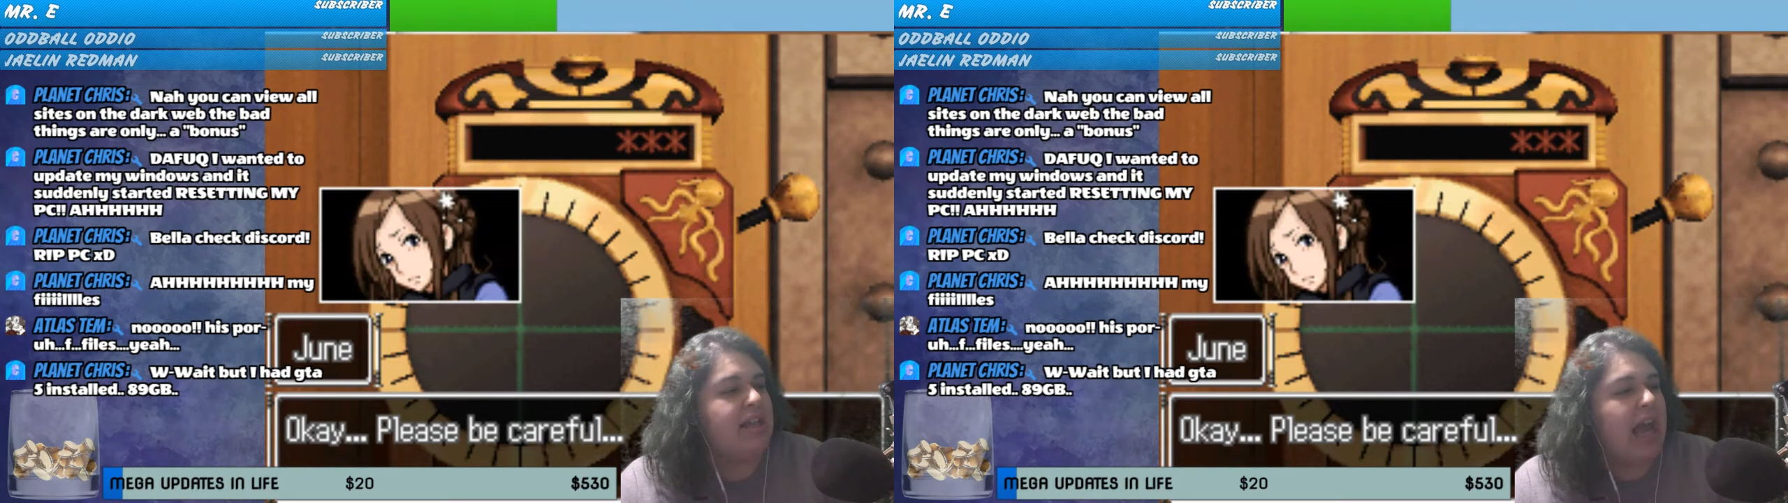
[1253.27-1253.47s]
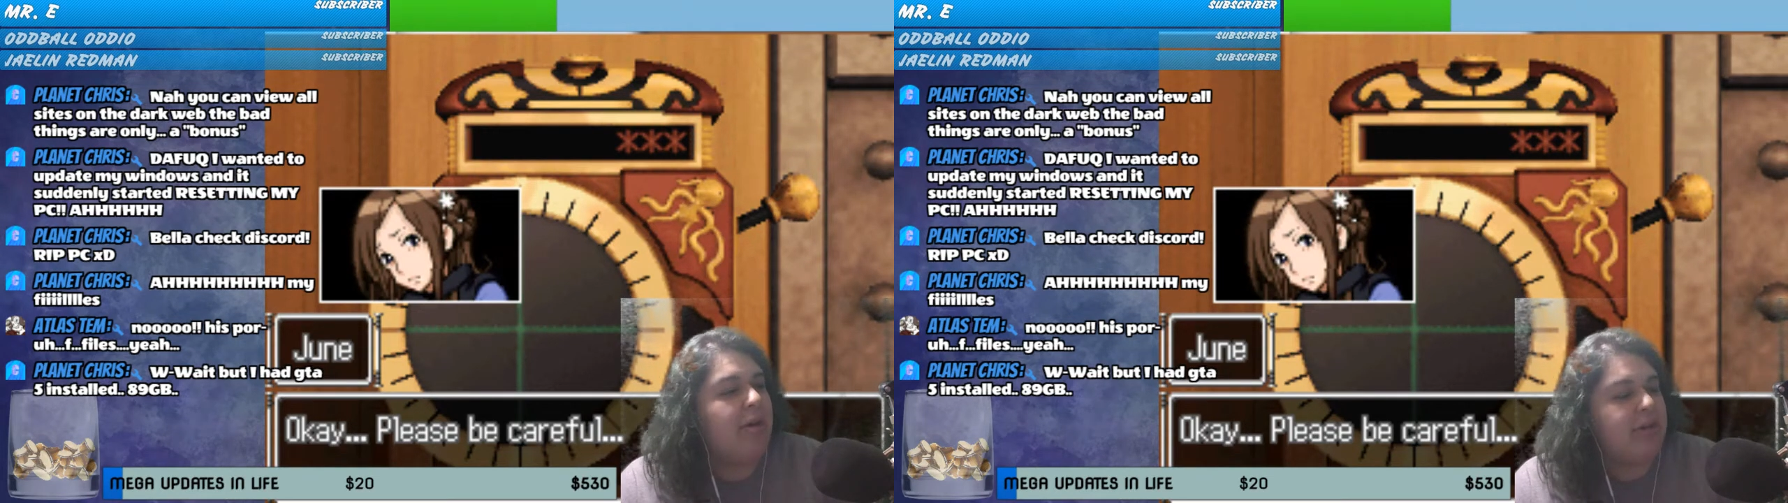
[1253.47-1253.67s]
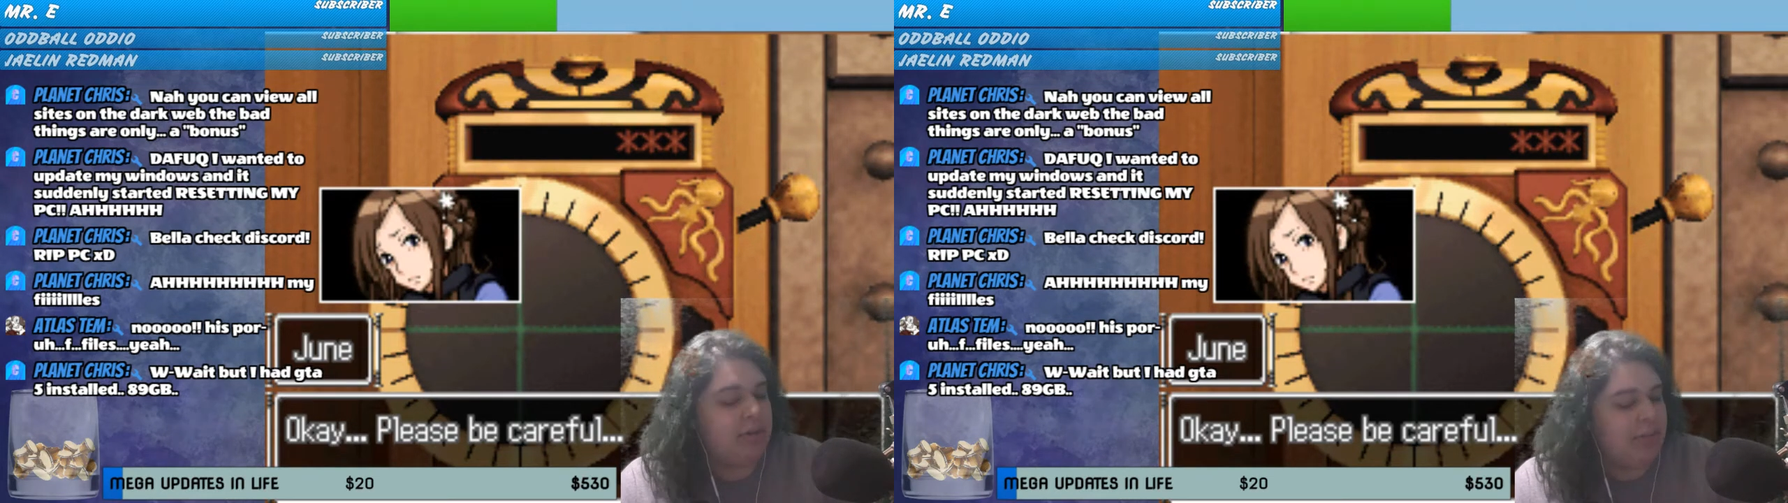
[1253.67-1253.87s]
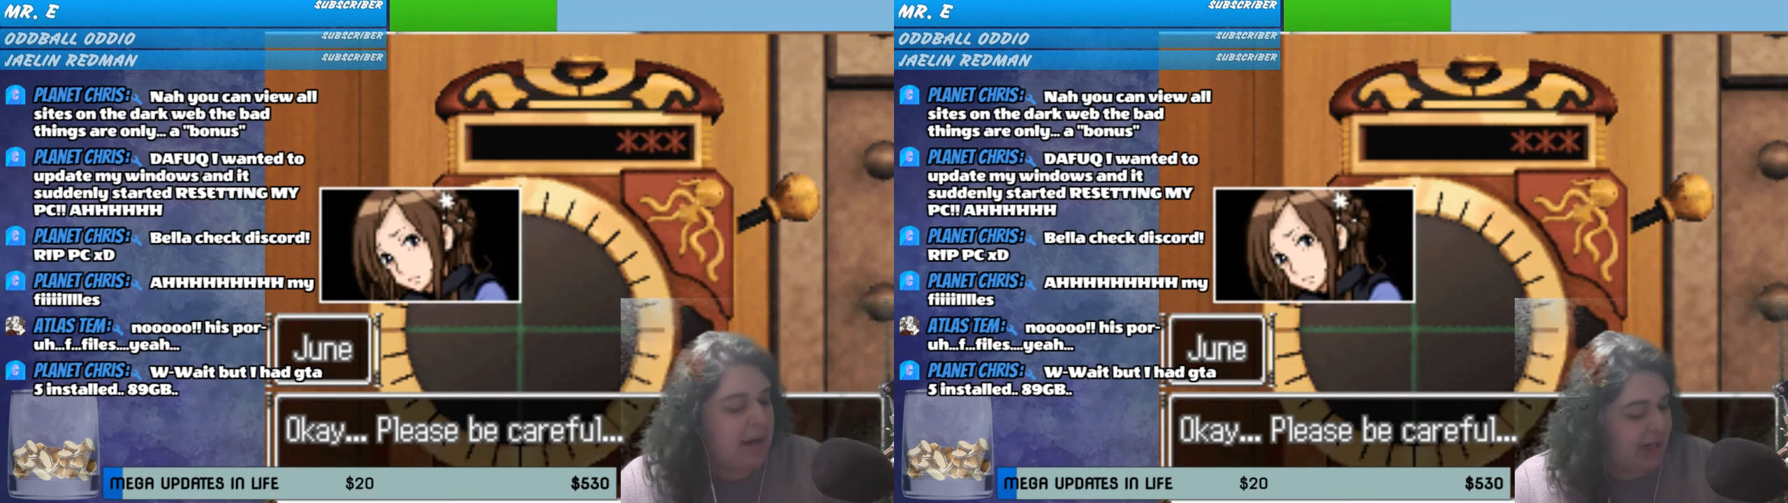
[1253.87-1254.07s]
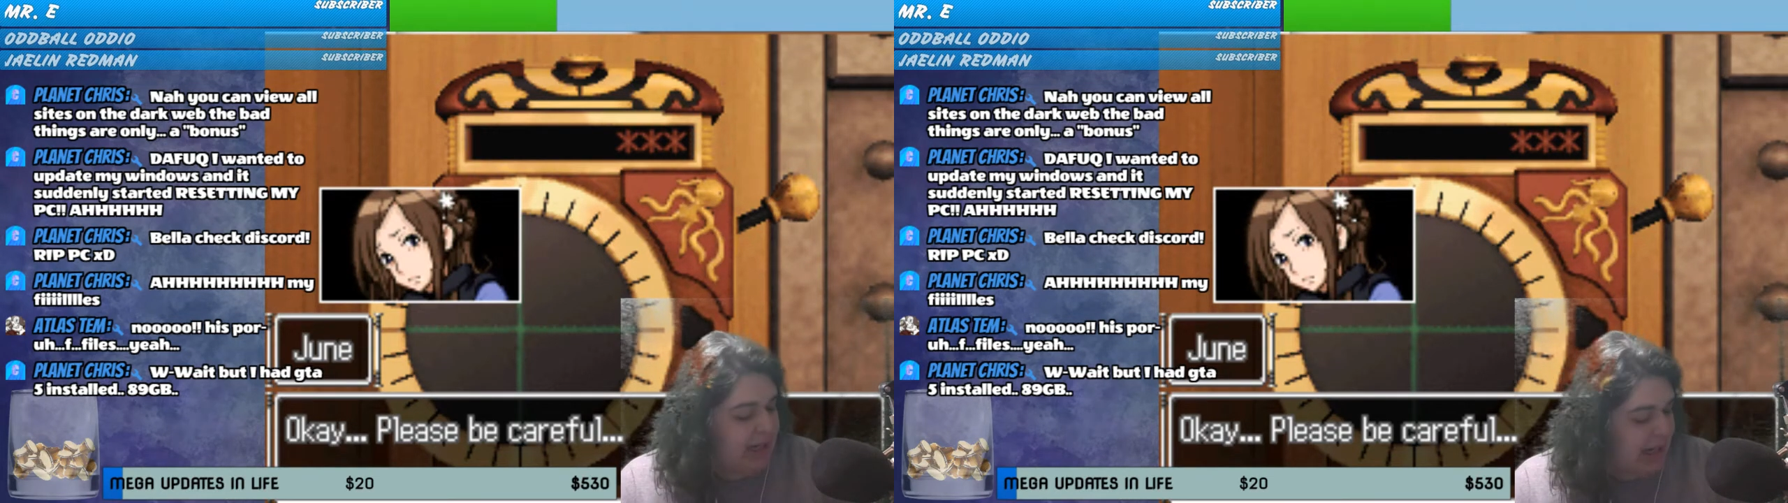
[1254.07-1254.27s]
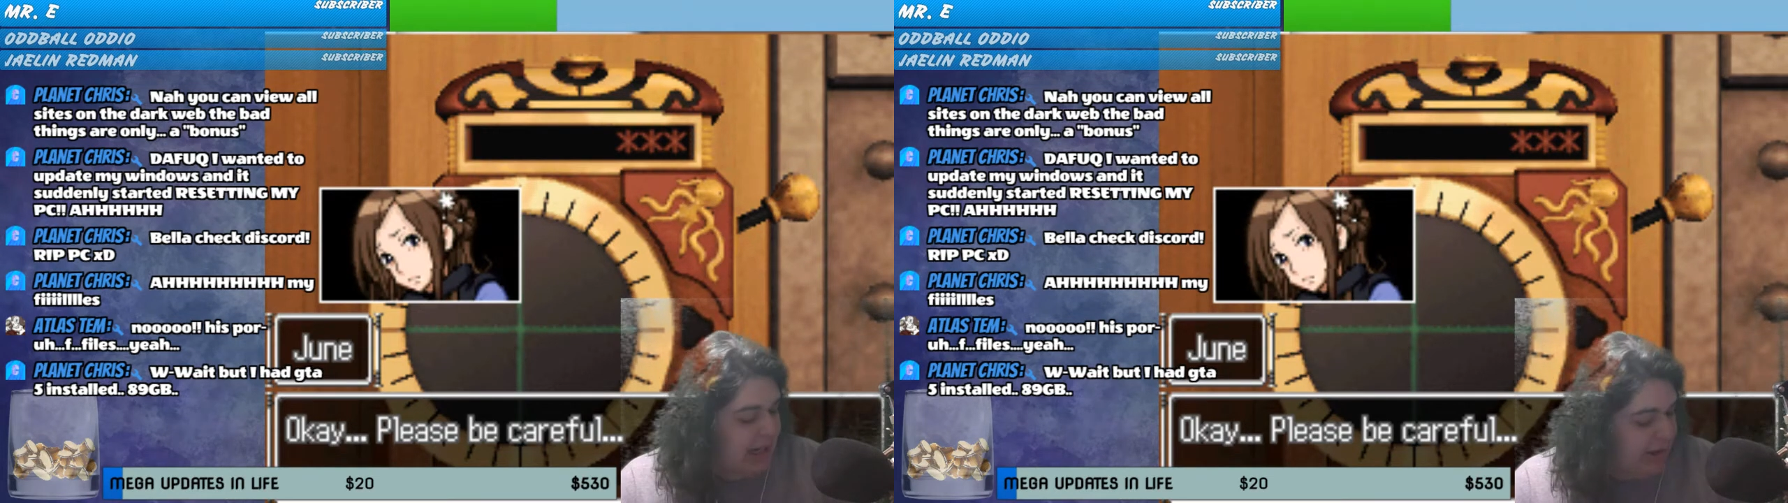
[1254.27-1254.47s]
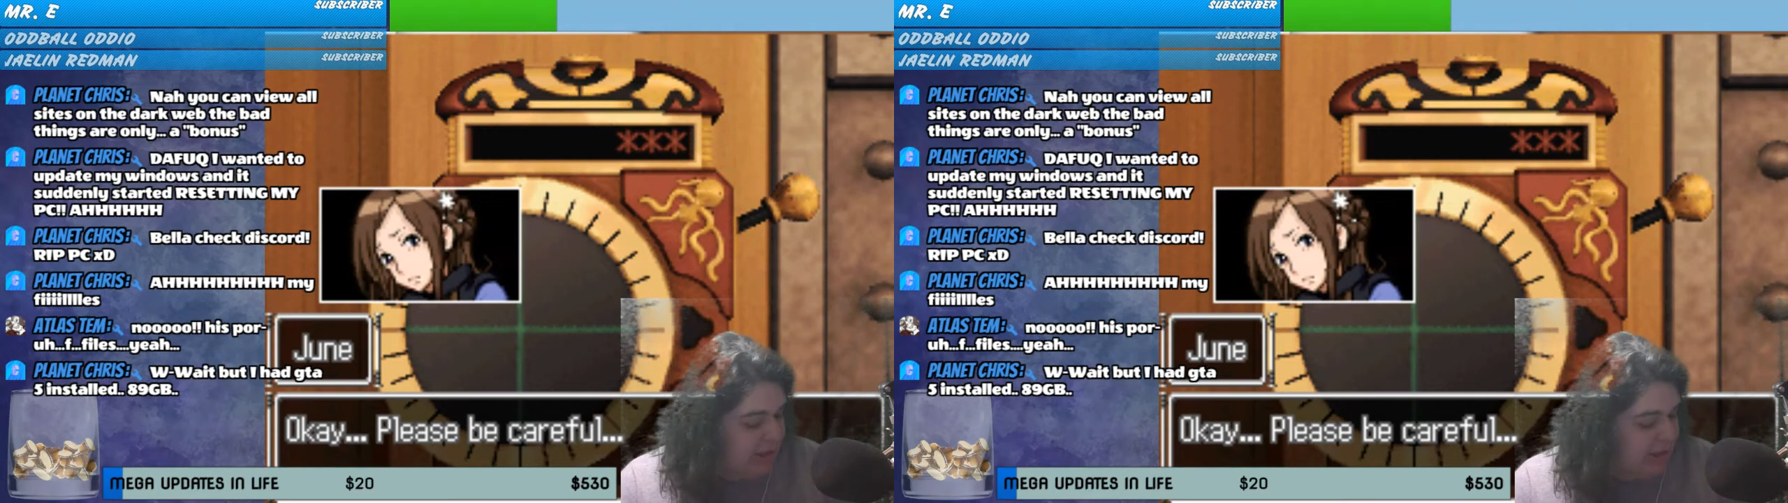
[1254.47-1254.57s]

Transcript: How would you pay money? How